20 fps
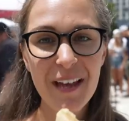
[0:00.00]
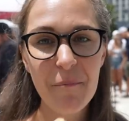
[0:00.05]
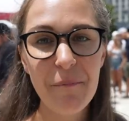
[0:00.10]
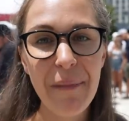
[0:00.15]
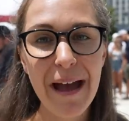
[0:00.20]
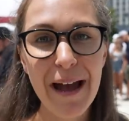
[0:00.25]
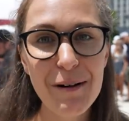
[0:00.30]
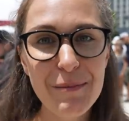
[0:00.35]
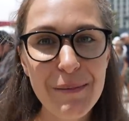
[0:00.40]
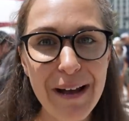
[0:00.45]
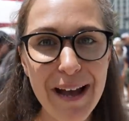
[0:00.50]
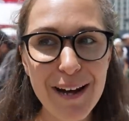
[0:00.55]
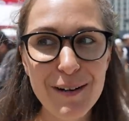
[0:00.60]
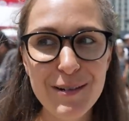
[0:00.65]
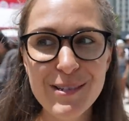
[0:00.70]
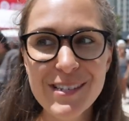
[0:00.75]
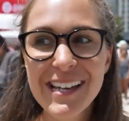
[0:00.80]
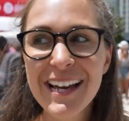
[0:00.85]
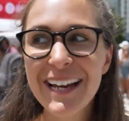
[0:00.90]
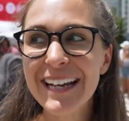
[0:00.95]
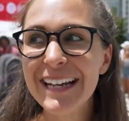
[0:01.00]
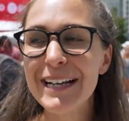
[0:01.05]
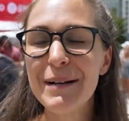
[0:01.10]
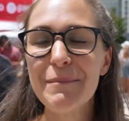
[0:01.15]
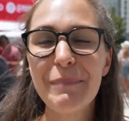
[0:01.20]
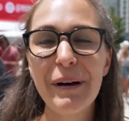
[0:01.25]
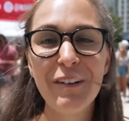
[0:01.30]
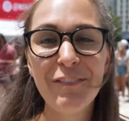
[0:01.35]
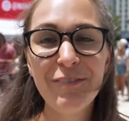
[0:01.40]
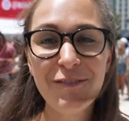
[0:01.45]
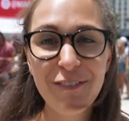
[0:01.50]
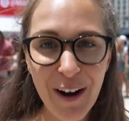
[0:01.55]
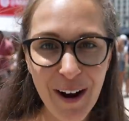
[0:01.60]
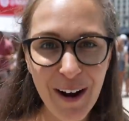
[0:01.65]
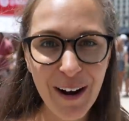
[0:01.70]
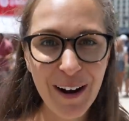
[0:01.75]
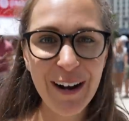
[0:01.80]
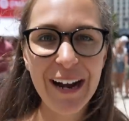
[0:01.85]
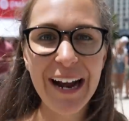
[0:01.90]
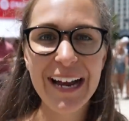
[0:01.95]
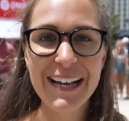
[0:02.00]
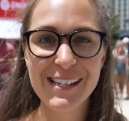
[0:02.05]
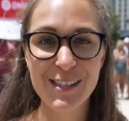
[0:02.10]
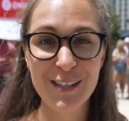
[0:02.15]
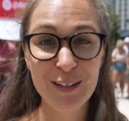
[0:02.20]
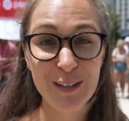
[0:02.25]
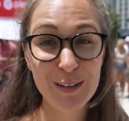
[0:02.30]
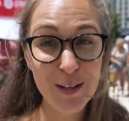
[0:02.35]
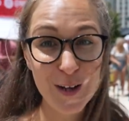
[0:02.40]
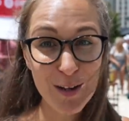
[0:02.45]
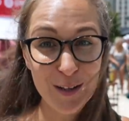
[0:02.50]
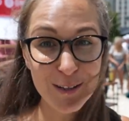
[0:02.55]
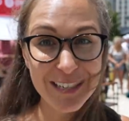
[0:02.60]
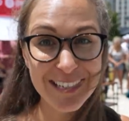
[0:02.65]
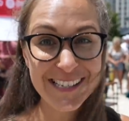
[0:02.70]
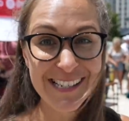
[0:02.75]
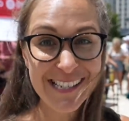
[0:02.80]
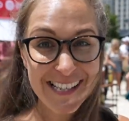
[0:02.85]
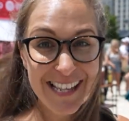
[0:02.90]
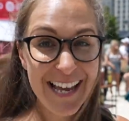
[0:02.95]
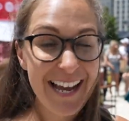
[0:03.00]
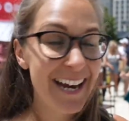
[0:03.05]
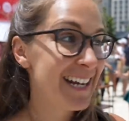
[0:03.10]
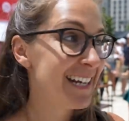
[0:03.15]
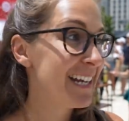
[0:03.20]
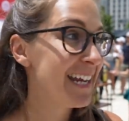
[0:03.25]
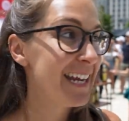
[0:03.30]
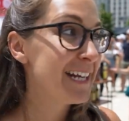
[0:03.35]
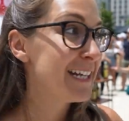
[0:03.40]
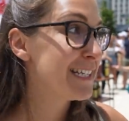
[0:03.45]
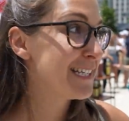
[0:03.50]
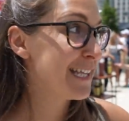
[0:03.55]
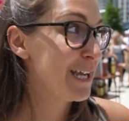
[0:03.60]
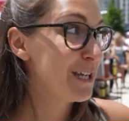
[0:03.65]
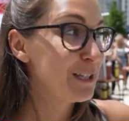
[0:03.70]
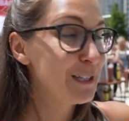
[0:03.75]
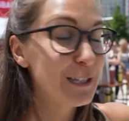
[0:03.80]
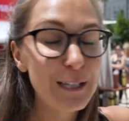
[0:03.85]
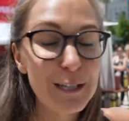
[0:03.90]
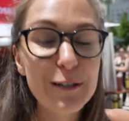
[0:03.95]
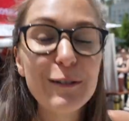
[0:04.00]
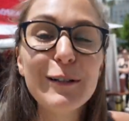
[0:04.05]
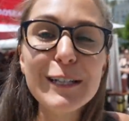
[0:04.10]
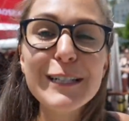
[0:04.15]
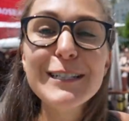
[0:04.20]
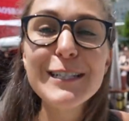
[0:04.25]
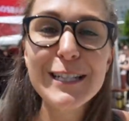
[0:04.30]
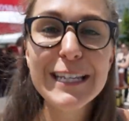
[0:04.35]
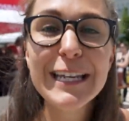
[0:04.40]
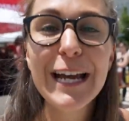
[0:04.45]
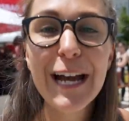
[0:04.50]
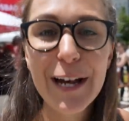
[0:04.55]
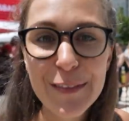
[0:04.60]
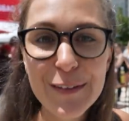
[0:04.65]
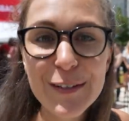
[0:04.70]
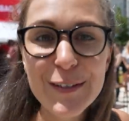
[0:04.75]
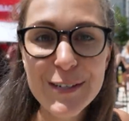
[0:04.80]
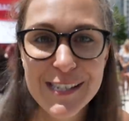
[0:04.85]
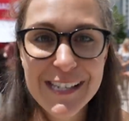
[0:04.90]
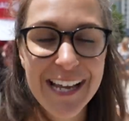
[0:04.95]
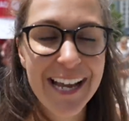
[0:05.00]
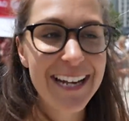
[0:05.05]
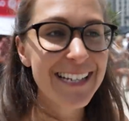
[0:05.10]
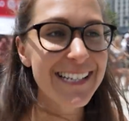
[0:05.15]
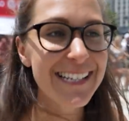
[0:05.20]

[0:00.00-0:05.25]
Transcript: Mao Bao's by far has the longest line. It is like literally to the other side.